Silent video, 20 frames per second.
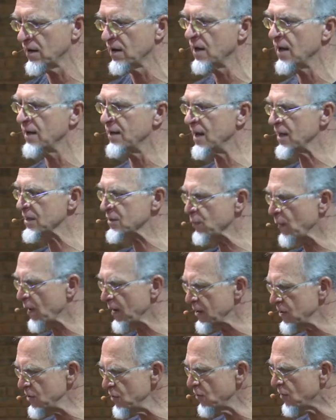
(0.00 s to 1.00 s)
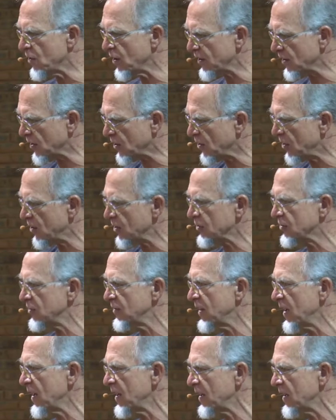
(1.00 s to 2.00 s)
And that's why you got a car
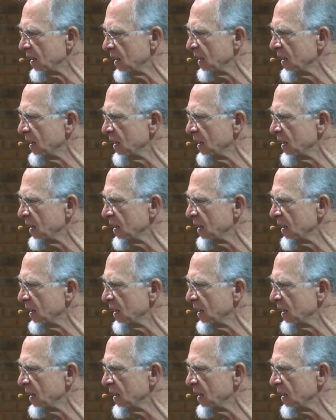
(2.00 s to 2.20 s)
today.